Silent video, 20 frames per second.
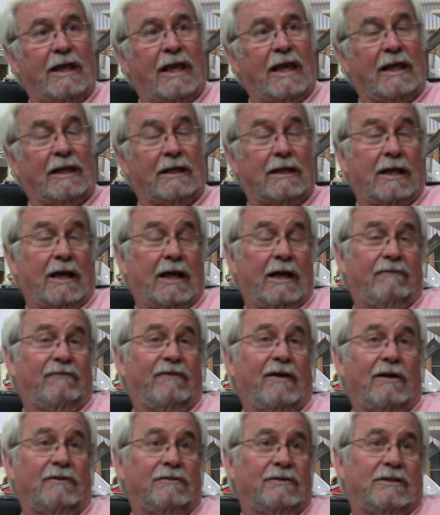And I
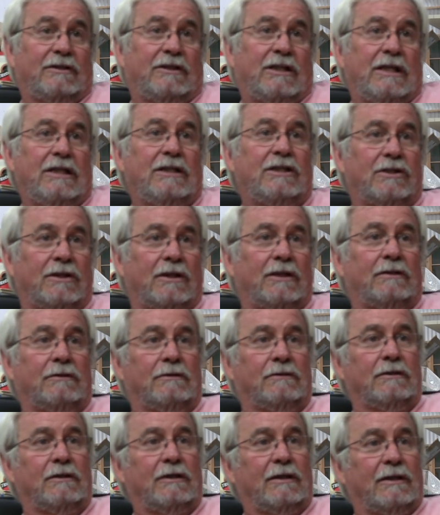found that teaching,
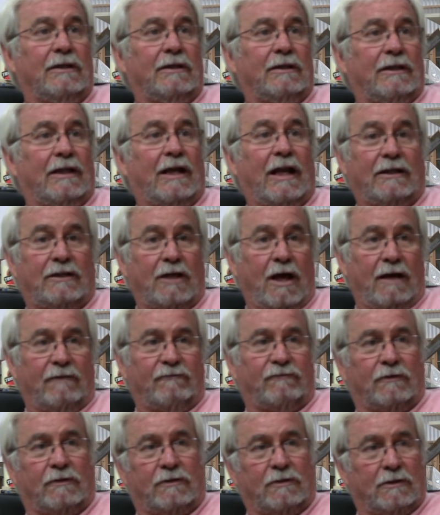and I
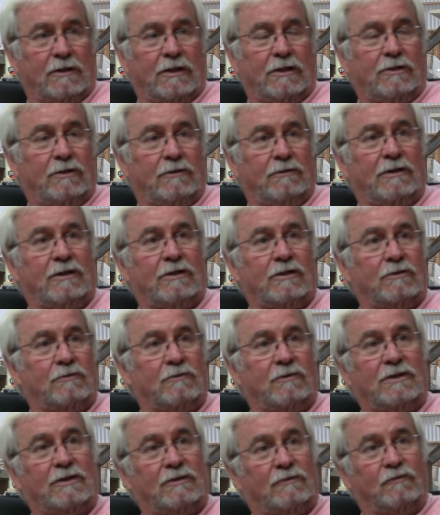taught for 32 years,
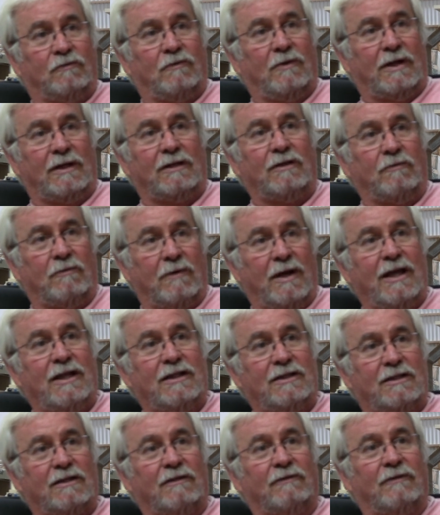was one of the
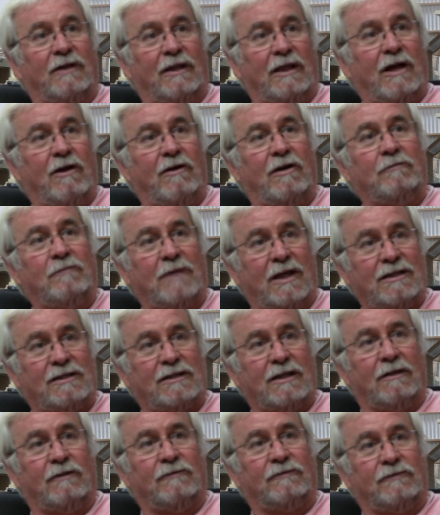ways of allowing
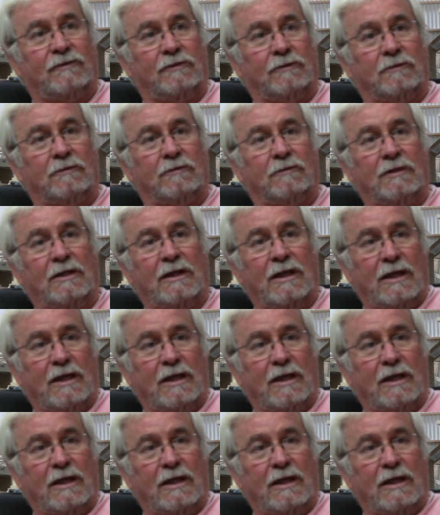myself to